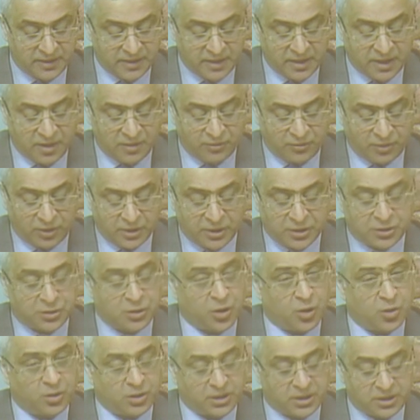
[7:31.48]
For a
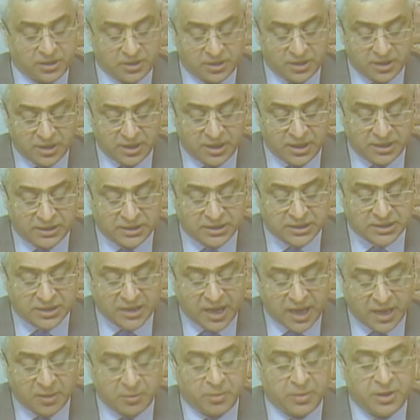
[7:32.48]
donor, this
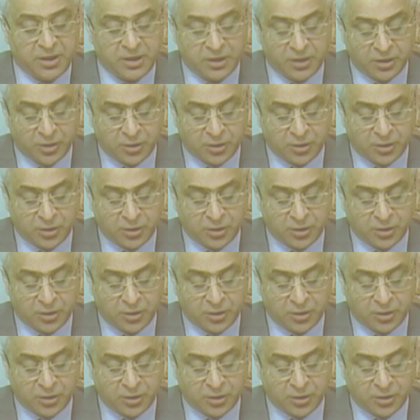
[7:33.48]
can be